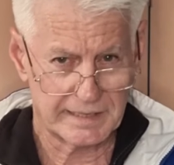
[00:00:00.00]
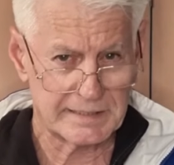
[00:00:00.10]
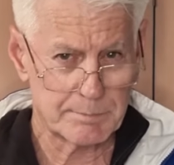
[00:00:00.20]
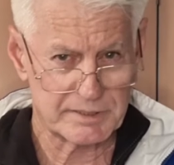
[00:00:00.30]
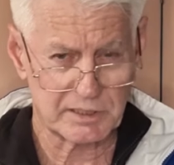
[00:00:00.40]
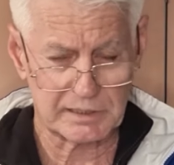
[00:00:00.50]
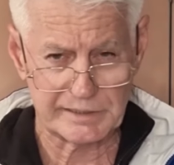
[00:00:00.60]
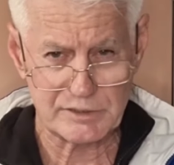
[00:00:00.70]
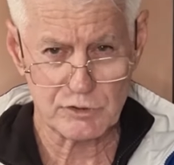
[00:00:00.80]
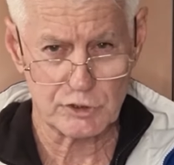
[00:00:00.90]
any
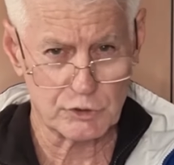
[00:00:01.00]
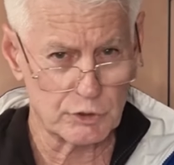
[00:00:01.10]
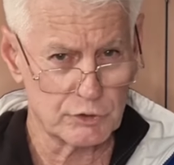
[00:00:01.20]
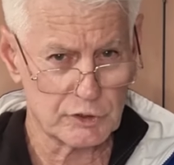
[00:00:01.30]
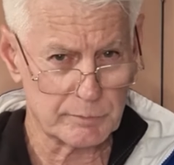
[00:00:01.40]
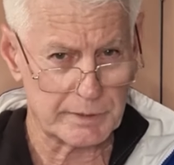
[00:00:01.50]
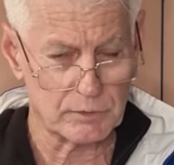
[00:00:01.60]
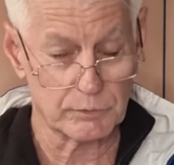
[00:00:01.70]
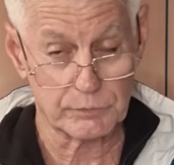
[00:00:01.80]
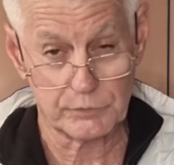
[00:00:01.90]
particular institution,
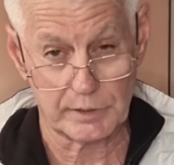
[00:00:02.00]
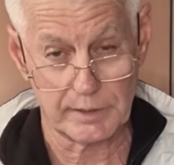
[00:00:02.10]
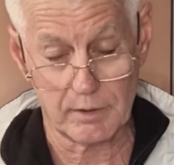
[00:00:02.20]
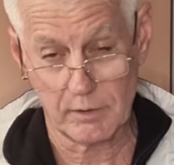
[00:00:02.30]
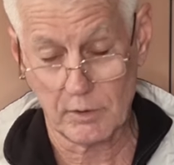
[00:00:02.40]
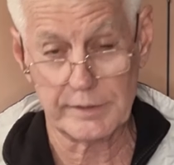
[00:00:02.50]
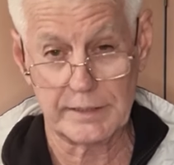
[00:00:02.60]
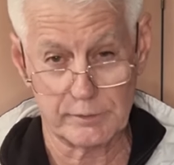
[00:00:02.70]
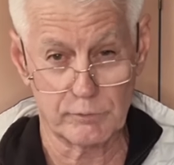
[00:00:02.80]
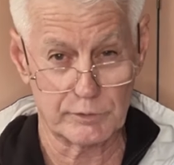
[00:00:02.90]
because I like
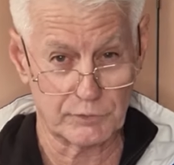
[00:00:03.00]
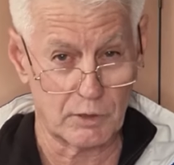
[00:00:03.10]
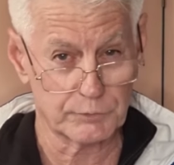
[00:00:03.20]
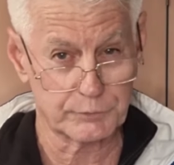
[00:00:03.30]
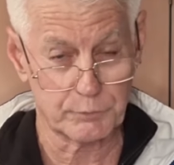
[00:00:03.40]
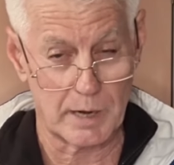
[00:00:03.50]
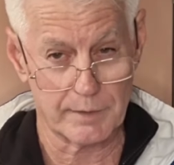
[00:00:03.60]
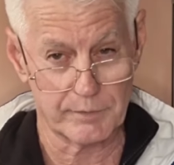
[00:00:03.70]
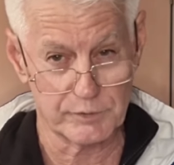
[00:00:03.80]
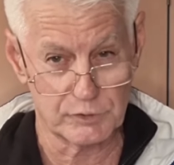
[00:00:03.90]
getting results
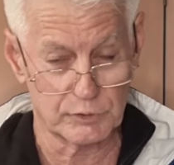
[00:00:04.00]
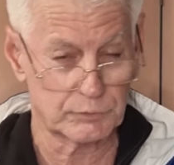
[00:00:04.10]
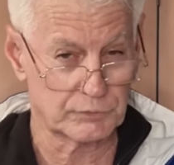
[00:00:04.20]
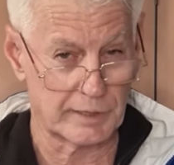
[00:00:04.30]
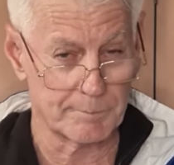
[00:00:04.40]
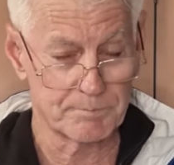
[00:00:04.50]
rather than just